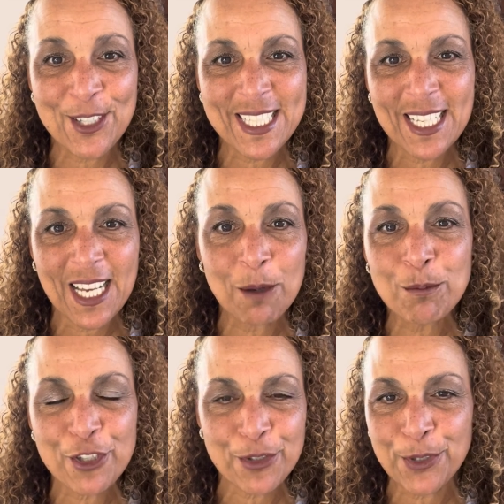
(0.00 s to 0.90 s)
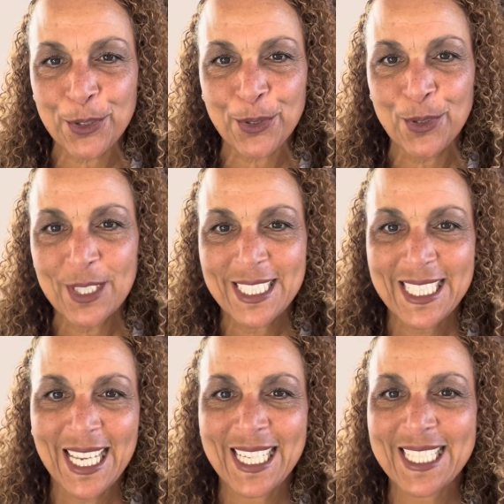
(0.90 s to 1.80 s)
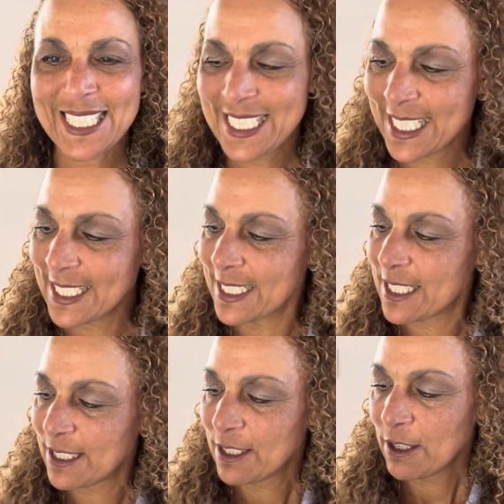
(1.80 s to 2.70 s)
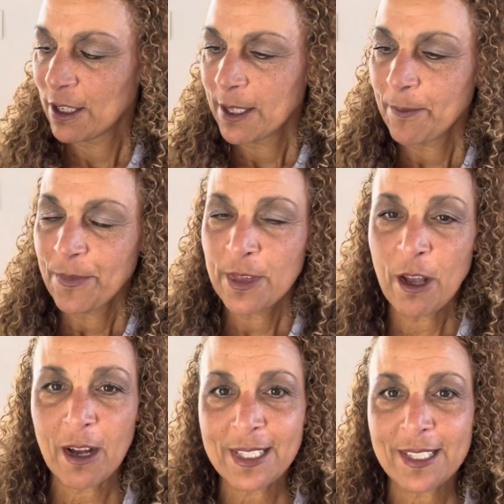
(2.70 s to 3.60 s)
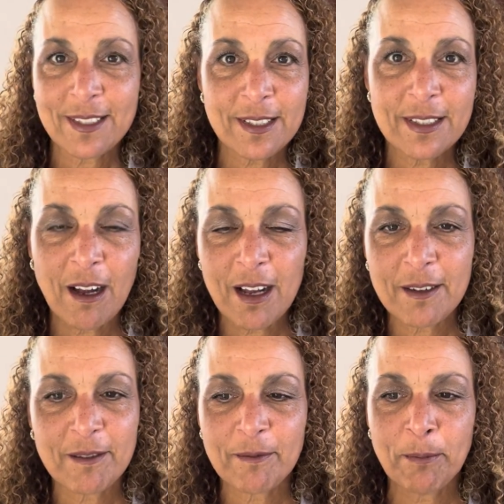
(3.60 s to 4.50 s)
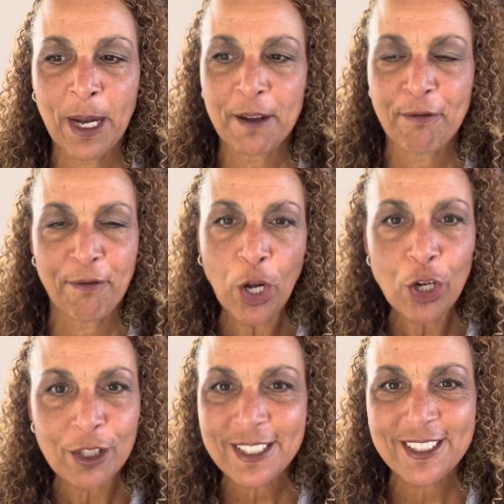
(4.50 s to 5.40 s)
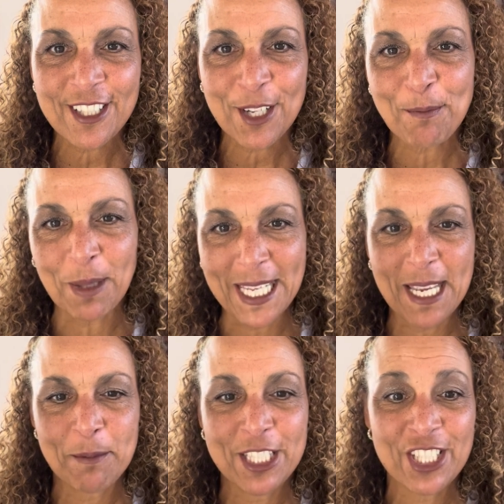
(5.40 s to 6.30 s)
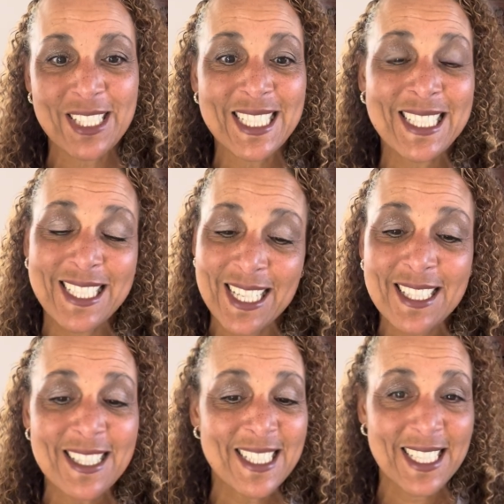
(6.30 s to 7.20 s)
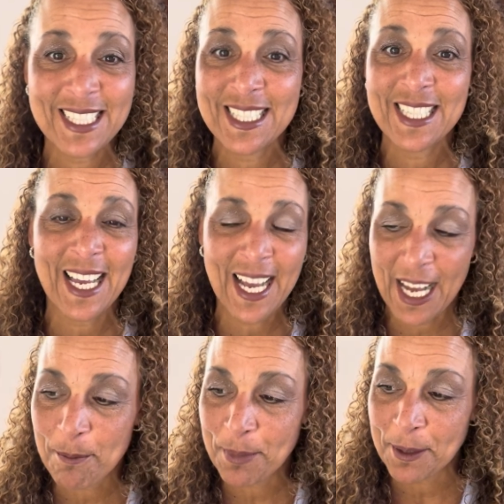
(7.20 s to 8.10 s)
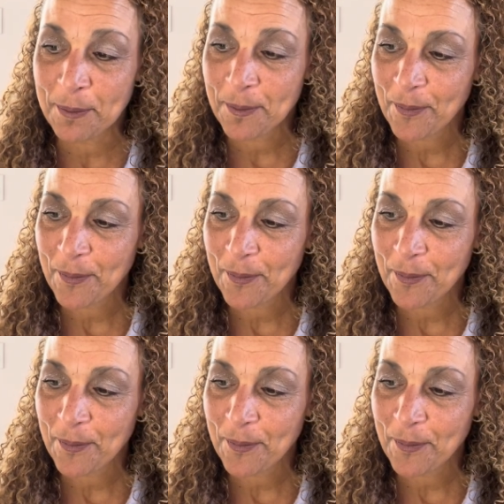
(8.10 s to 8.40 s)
to come true, and it didn't. Not by fault. It's not a blame. It just didn't happen.